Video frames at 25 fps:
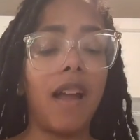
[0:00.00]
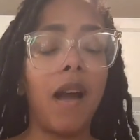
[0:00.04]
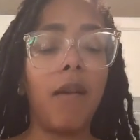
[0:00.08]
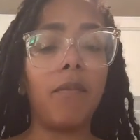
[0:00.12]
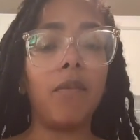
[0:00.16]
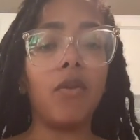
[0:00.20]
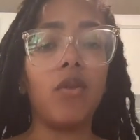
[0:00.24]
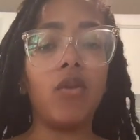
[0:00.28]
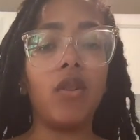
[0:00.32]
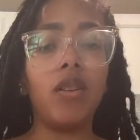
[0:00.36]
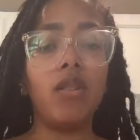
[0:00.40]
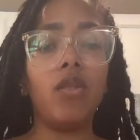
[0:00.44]

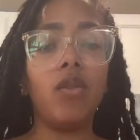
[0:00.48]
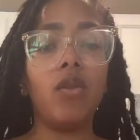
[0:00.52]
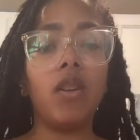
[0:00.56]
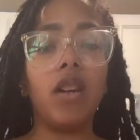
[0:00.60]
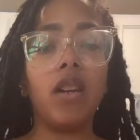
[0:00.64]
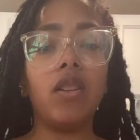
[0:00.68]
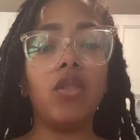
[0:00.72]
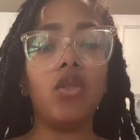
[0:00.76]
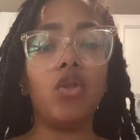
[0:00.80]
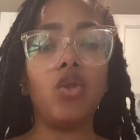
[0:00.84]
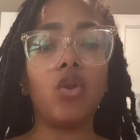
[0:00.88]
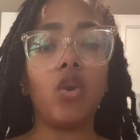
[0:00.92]
I'm going to
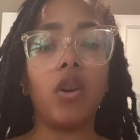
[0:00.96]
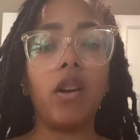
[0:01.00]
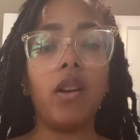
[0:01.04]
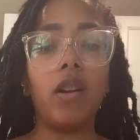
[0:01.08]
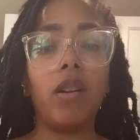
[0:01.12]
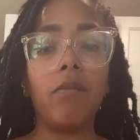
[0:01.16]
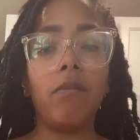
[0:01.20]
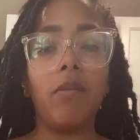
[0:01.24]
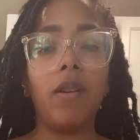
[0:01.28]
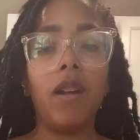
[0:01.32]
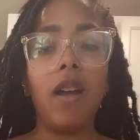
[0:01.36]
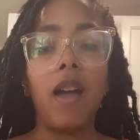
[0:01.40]

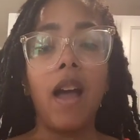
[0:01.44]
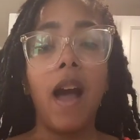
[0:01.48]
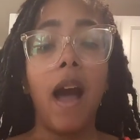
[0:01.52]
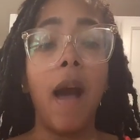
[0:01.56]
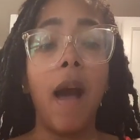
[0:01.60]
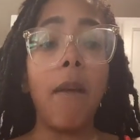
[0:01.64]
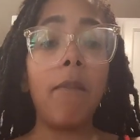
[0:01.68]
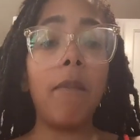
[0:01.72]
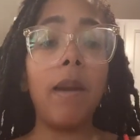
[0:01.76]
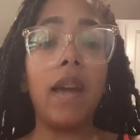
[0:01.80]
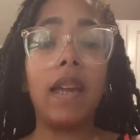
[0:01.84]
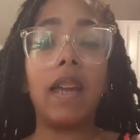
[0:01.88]
enjoy.
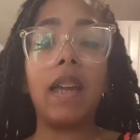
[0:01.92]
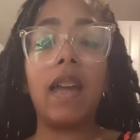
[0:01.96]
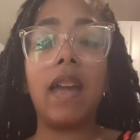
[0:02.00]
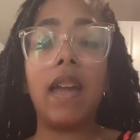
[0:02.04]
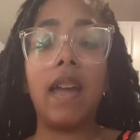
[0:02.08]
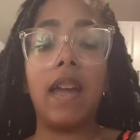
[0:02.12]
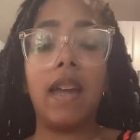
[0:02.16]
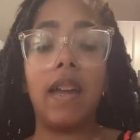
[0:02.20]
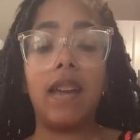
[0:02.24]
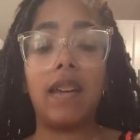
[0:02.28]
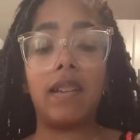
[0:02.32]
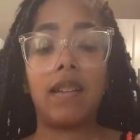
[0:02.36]
I'm making
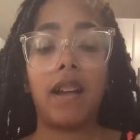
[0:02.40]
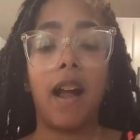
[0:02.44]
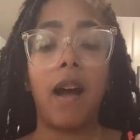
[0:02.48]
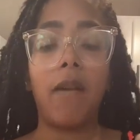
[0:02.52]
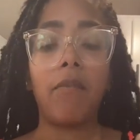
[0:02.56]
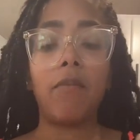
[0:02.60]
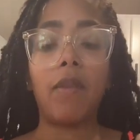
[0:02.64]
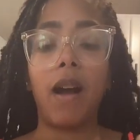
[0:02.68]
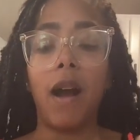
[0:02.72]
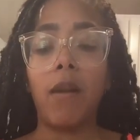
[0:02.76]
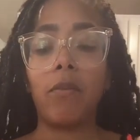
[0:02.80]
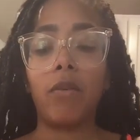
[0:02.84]
eggs.
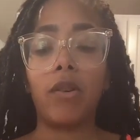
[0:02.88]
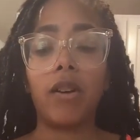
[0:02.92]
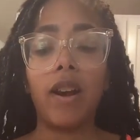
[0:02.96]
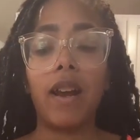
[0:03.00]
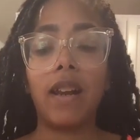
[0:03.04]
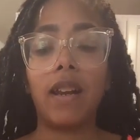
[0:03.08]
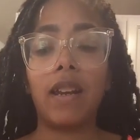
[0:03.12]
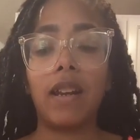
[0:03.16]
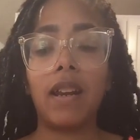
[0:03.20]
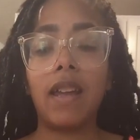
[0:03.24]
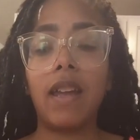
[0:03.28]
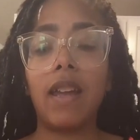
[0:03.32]
I'm I'm
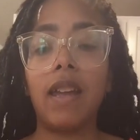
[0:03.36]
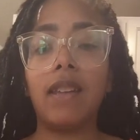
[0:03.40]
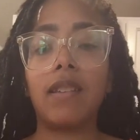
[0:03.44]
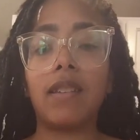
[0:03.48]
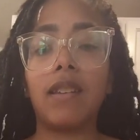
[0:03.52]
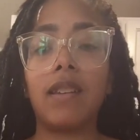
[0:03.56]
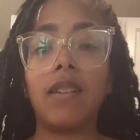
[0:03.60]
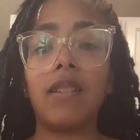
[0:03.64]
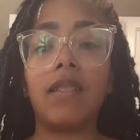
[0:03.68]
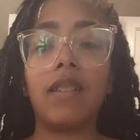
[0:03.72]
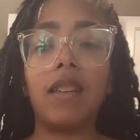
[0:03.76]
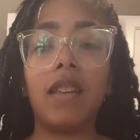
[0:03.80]
cracking the eggs
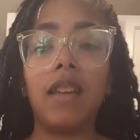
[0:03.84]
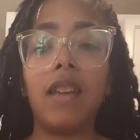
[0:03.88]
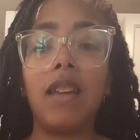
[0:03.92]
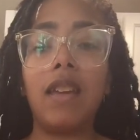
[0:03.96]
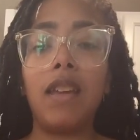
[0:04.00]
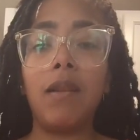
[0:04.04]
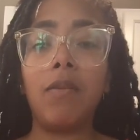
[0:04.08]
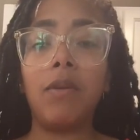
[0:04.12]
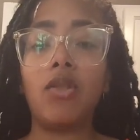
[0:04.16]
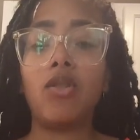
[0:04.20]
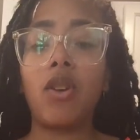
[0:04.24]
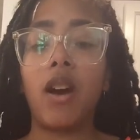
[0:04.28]
because
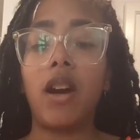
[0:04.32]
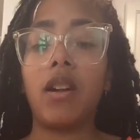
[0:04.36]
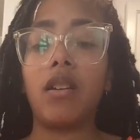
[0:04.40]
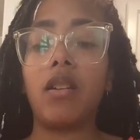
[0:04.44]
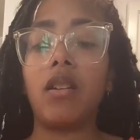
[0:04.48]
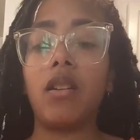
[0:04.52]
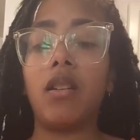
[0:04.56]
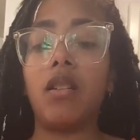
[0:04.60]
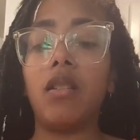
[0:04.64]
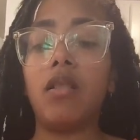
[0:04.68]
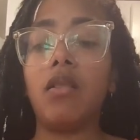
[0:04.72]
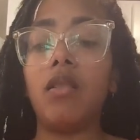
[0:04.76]
he be trying
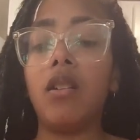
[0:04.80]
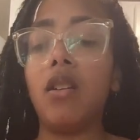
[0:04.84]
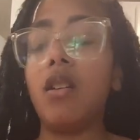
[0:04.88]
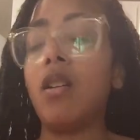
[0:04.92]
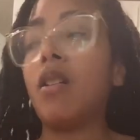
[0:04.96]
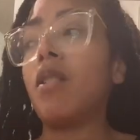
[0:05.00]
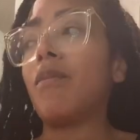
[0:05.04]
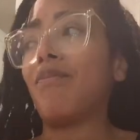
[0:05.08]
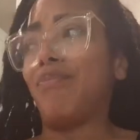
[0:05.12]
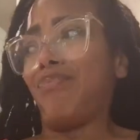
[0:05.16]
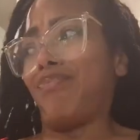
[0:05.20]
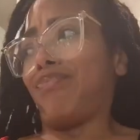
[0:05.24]
to
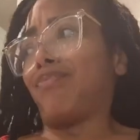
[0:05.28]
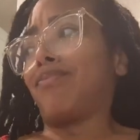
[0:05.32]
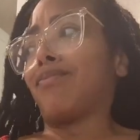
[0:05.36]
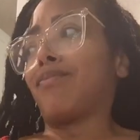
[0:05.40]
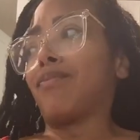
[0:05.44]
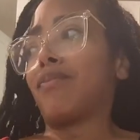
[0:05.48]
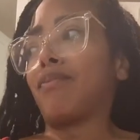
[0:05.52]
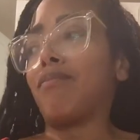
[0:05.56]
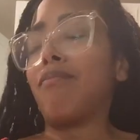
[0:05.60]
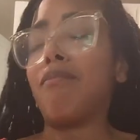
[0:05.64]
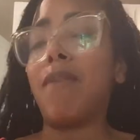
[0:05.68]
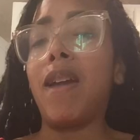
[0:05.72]

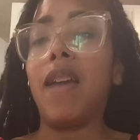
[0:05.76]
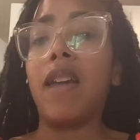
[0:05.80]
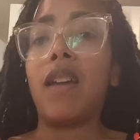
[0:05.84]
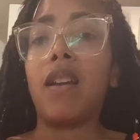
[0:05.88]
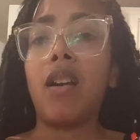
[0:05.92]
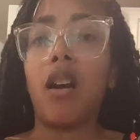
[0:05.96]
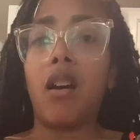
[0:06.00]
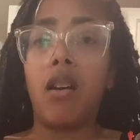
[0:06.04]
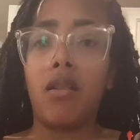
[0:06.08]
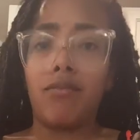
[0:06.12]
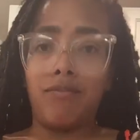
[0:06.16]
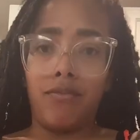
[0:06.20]

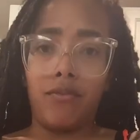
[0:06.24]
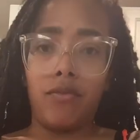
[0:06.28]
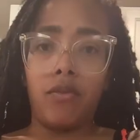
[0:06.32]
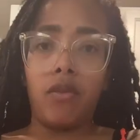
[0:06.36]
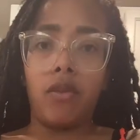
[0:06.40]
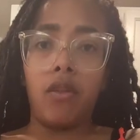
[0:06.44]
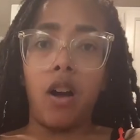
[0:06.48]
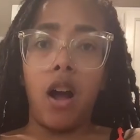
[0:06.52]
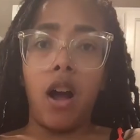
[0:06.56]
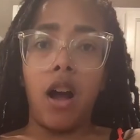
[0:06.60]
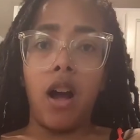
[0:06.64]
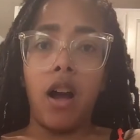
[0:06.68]
make
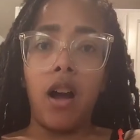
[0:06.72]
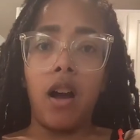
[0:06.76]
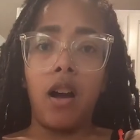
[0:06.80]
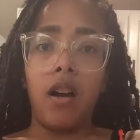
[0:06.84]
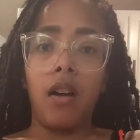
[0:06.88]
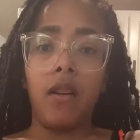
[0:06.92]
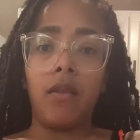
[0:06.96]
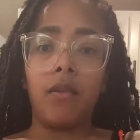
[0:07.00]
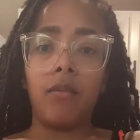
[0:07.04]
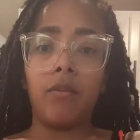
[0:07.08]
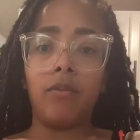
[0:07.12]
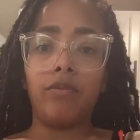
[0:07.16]

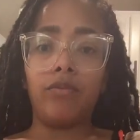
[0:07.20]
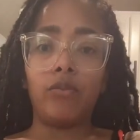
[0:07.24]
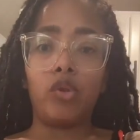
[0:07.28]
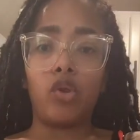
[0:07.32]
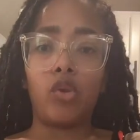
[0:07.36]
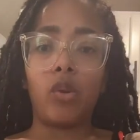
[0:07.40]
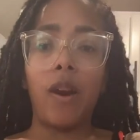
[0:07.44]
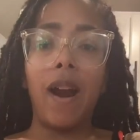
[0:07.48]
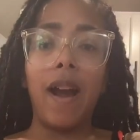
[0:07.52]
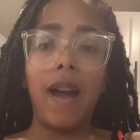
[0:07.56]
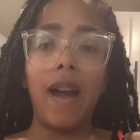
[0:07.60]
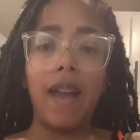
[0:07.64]
uh
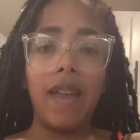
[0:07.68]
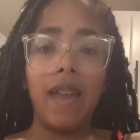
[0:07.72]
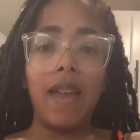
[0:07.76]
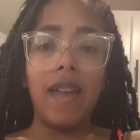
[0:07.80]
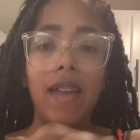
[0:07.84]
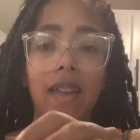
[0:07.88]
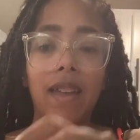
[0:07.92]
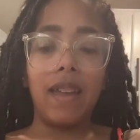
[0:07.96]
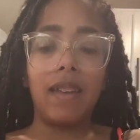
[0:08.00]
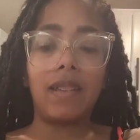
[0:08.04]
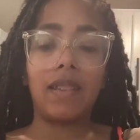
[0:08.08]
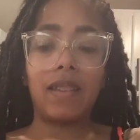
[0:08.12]
dry
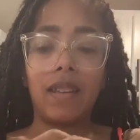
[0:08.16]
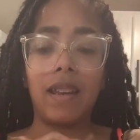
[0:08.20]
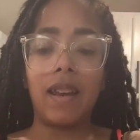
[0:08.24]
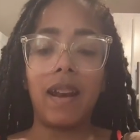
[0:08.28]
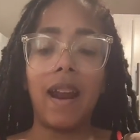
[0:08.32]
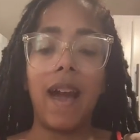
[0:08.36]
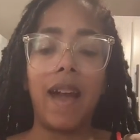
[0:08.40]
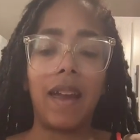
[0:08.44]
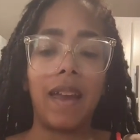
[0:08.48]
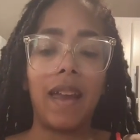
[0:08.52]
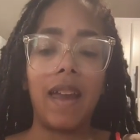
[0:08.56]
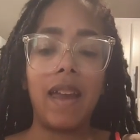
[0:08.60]
eggs, and
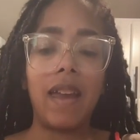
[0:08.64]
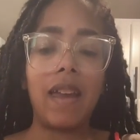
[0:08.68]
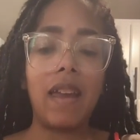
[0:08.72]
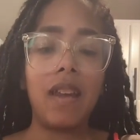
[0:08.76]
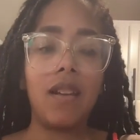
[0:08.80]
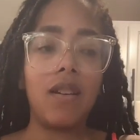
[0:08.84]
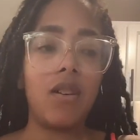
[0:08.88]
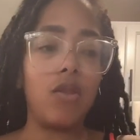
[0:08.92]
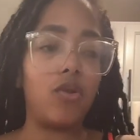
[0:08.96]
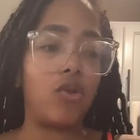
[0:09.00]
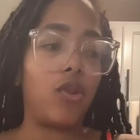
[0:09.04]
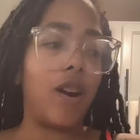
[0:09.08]
I can't
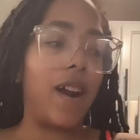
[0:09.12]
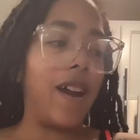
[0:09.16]
eat no